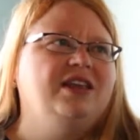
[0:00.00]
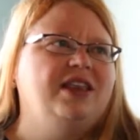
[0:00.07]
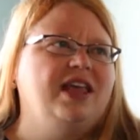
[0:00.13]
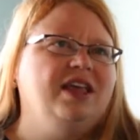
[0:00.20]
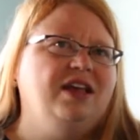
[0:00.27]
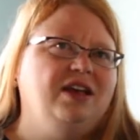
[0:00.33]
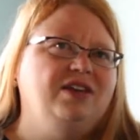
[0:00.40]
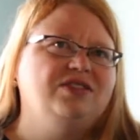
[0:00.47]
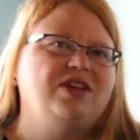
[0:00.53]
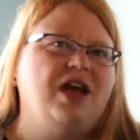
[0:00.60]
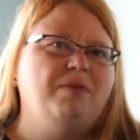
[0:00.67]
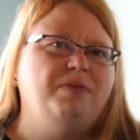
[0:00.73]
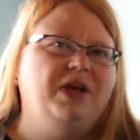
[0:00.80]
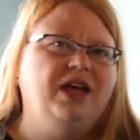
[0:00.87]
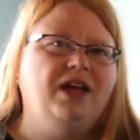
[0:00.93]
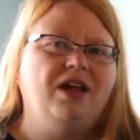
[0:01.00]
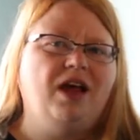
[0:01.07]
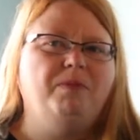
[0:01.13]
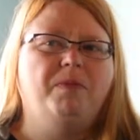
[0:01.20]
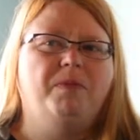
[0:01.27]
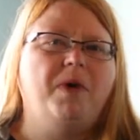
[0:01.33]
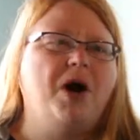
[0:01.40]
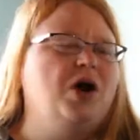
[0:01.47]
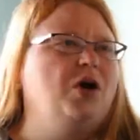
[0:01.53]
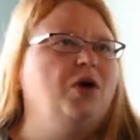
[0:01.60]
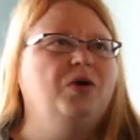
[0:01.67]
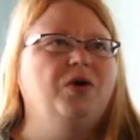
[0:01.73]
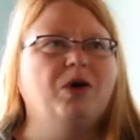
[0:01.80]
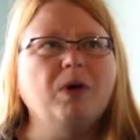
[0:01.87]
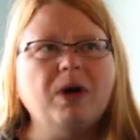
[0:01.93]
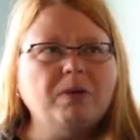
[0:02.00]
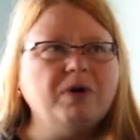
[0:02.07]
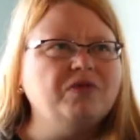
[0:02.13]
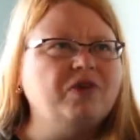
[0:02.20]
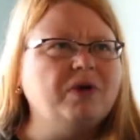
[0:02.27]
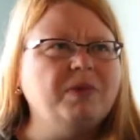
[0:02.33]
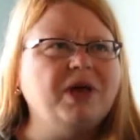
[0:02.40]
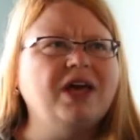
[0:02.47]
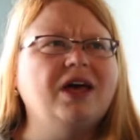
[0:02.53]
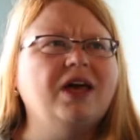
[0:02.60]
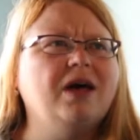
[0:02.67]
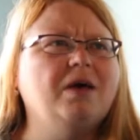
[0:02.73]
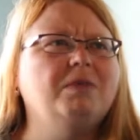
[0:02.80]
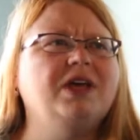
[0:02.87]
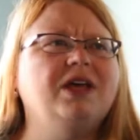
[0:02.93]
they can stop in, I borrow equipment from him,